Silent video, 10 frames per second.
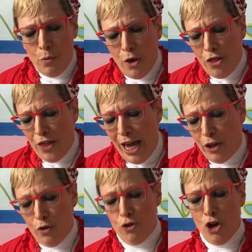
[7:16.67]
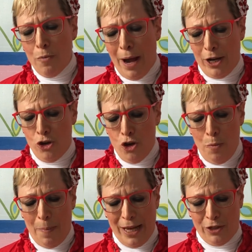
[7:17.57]
Well, thank you. You're my
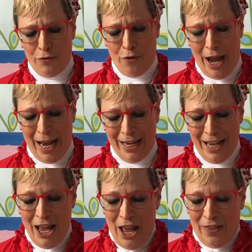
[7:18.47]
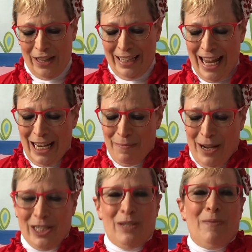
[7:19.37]
new best friend. The
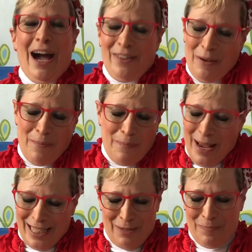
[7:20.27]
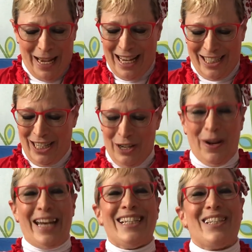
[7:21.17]
ladybug smiled the best biggest and
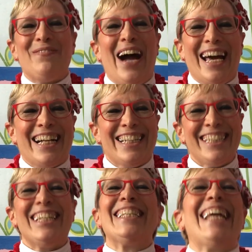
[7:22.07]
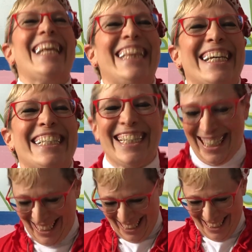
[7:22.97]
greatest smile, just like this.
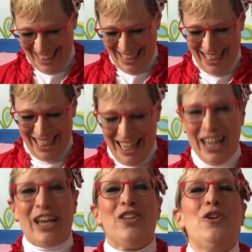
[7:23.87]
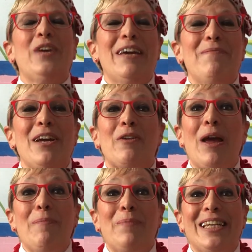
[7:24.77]
Can you give me a
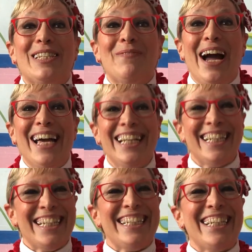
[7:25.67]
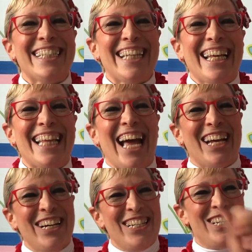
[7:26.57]
great big smile? Just like
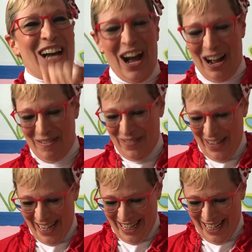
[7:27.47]
that, good job.